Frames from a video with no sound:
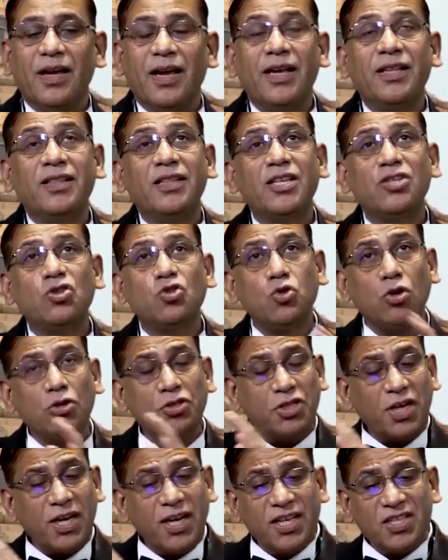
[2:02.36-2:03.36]
And the
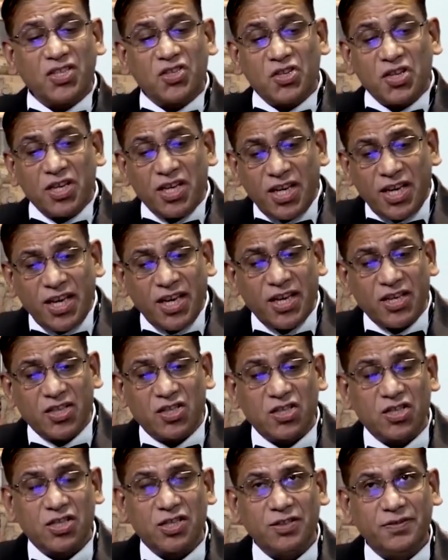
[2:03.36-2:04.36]
socialist
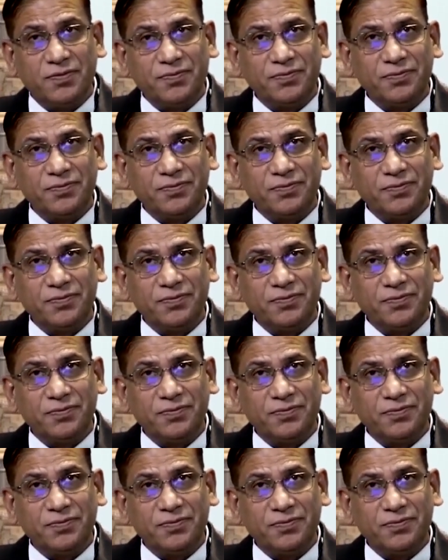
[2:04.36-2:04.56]
East